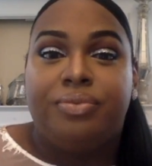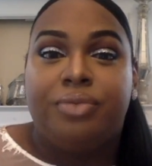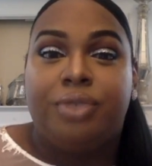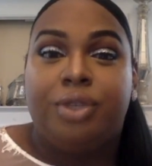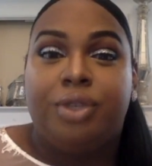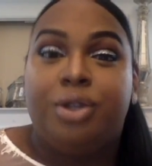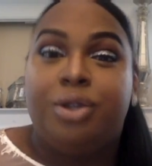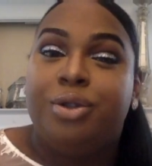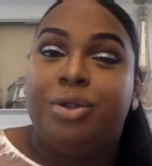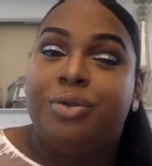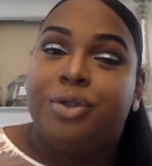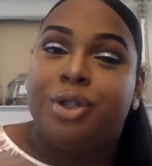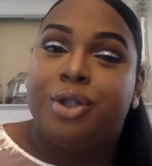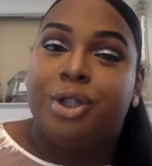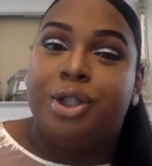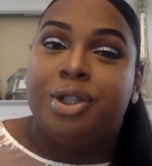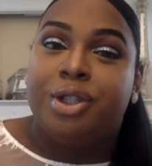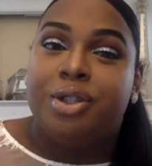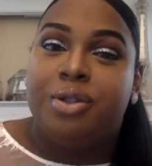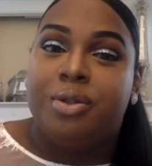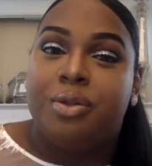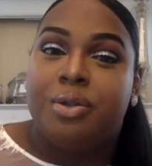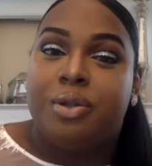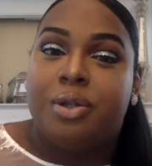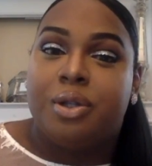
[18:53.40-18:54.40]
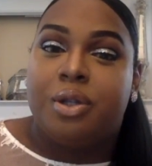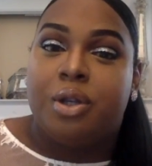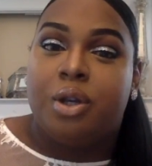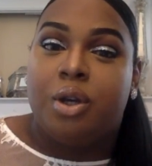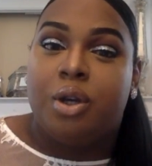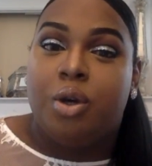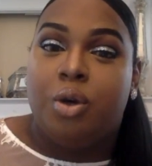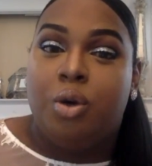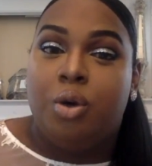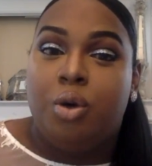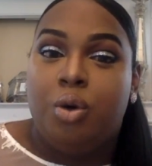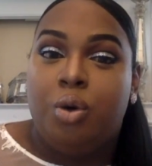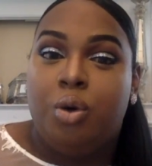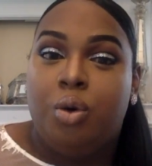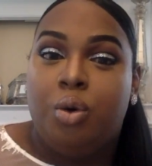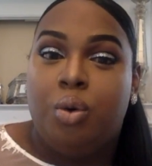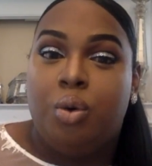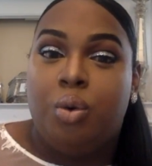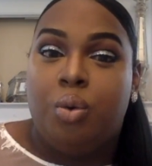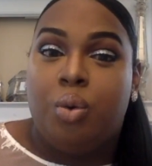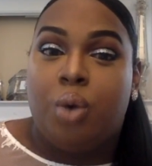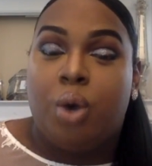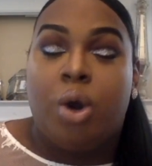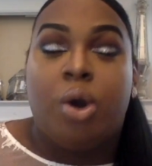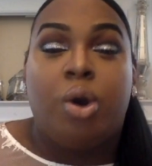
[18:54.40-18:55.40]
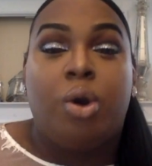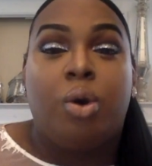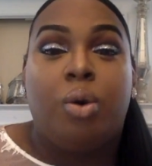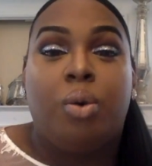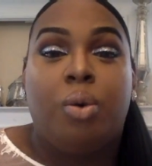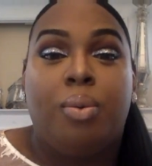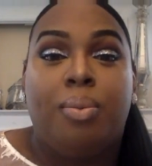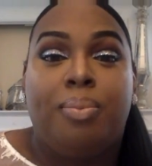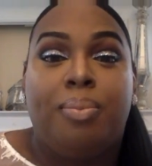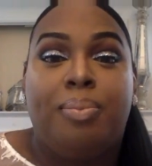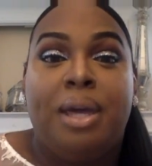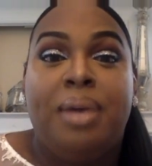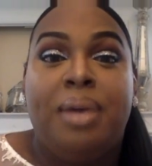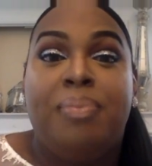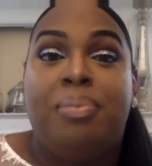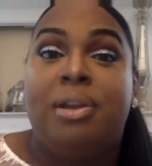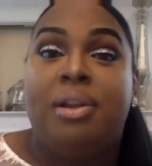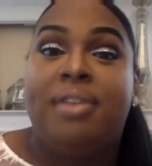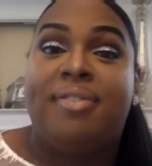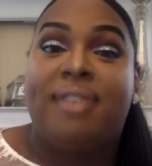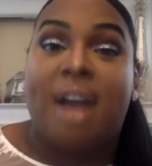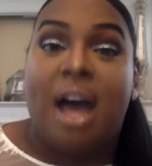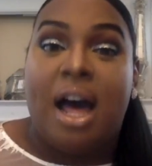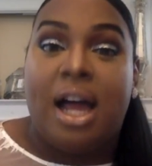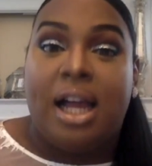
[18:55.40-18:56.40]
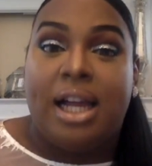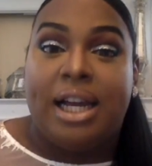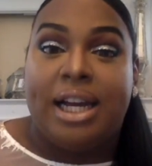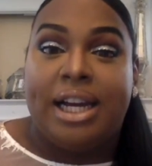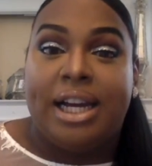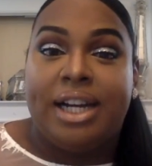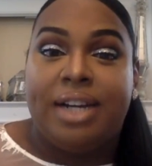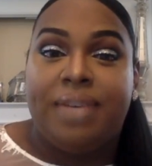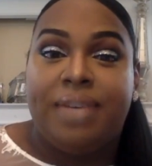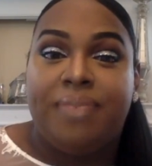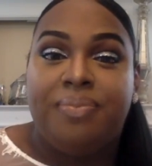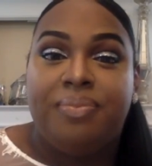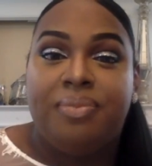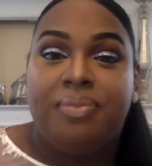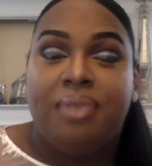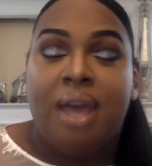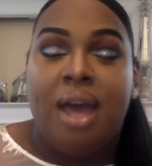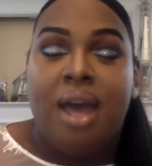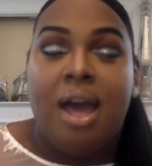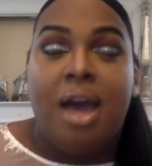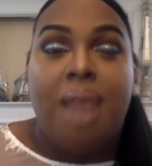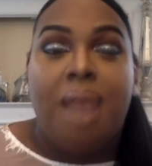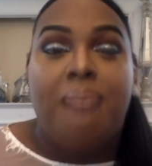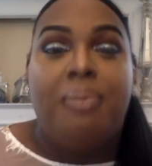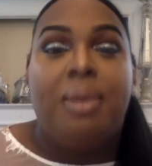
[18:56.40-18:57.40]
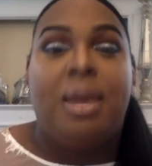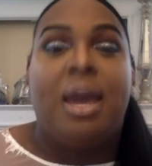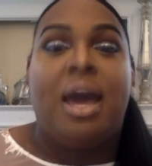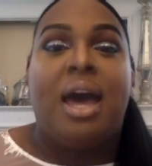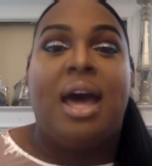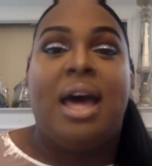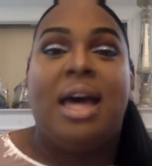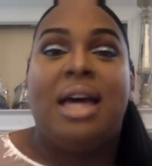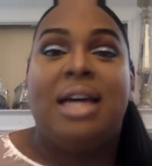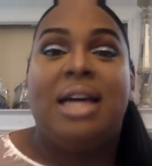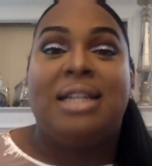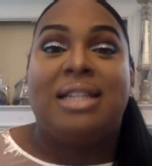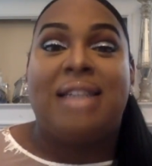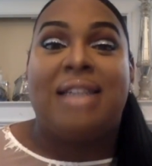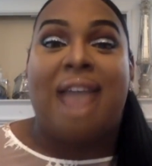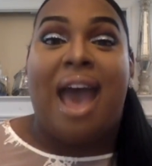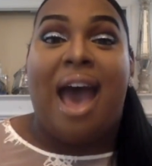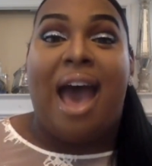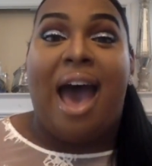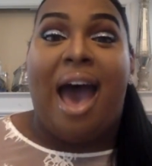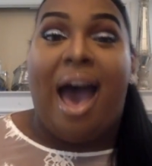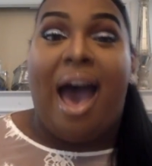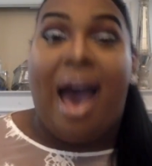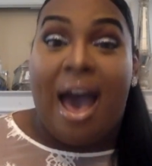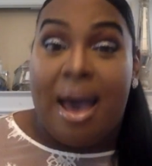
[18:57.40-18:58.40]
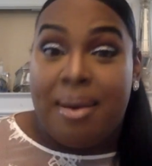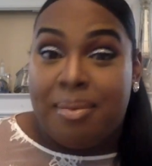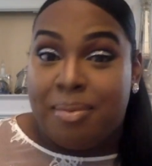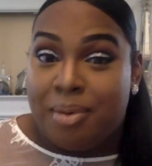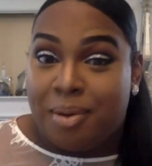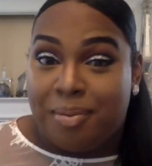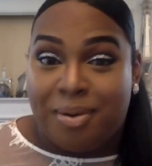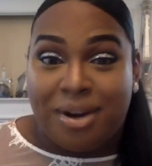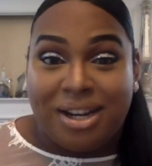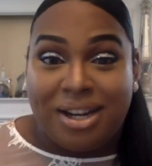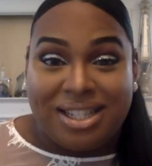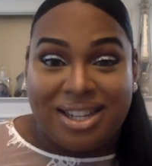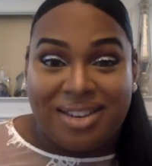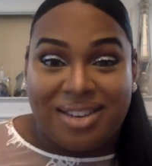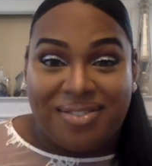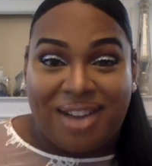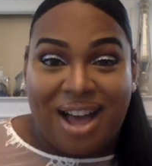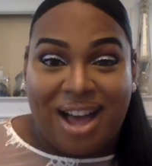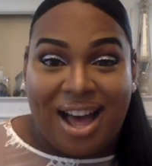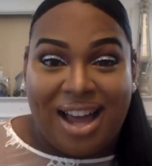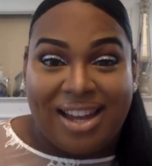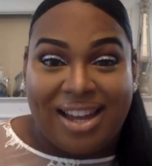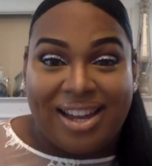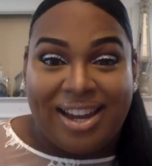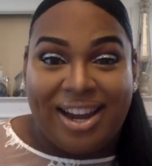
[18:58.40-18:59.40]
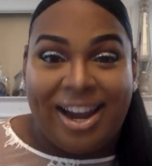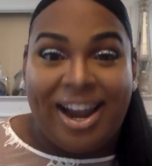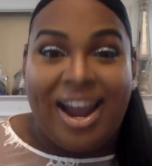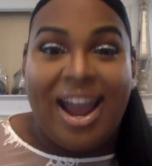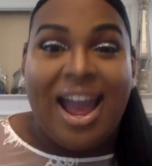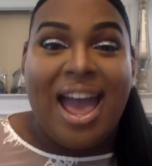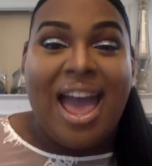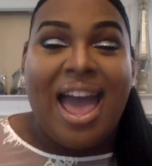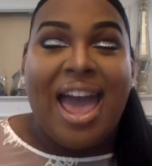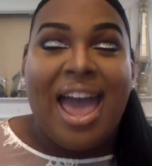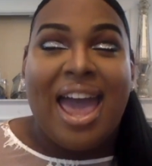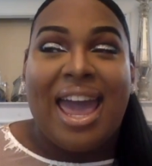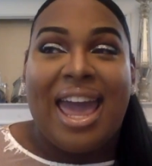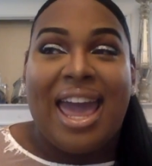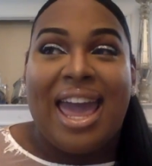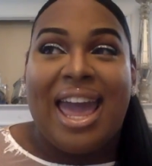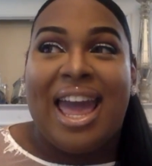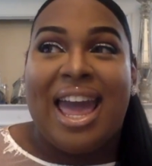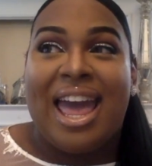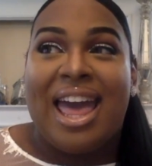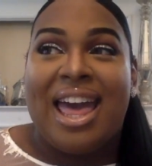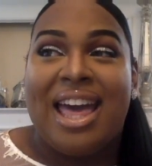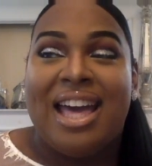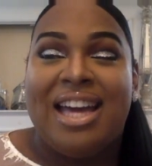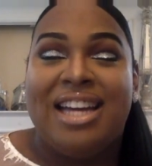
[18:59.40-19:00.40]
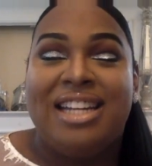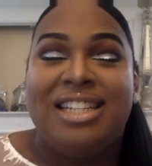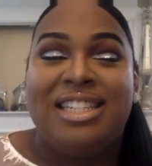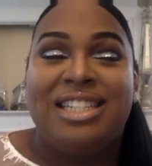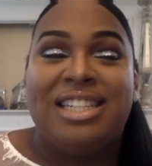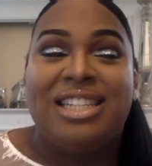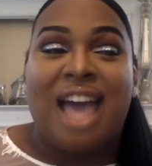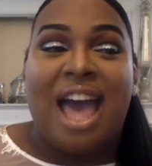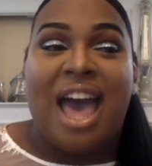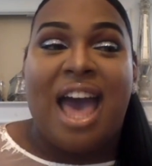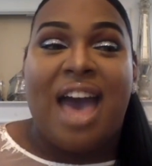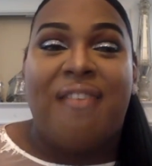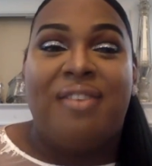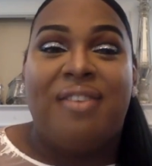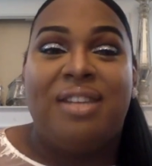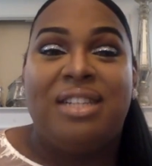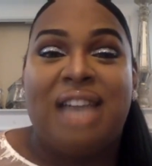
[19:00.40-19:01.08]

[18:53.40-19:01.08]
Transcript: gurus who were people of color because I'm a person of color, and every